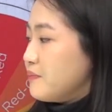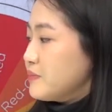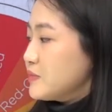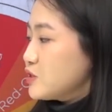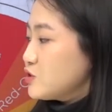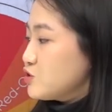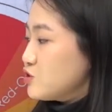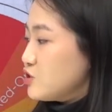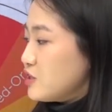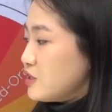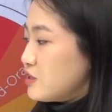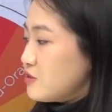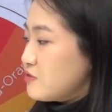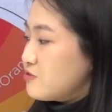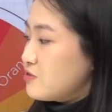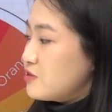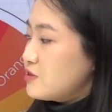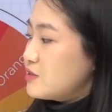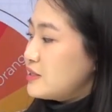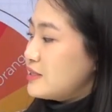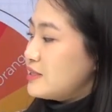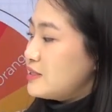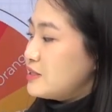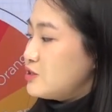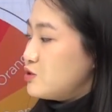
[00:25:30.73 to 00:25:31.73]

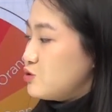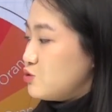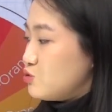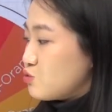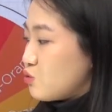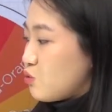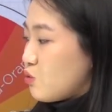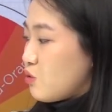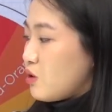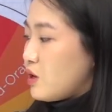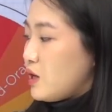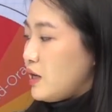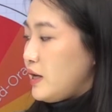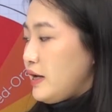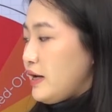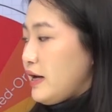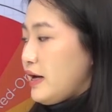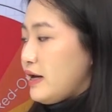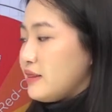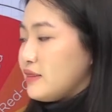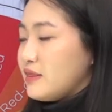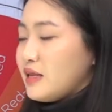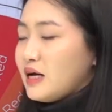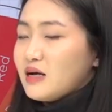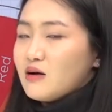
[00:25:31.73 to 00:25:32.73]
cheerfulness, joy,
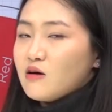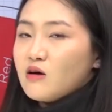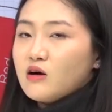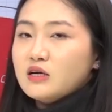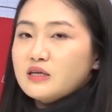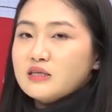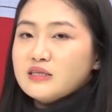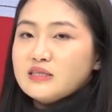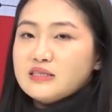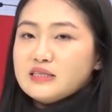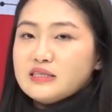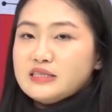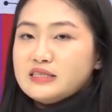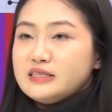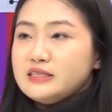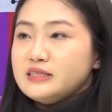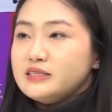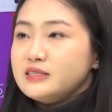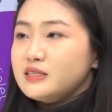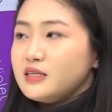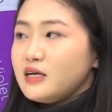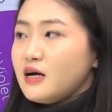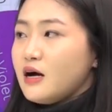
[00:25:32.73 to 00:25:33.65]
and lightheartedness,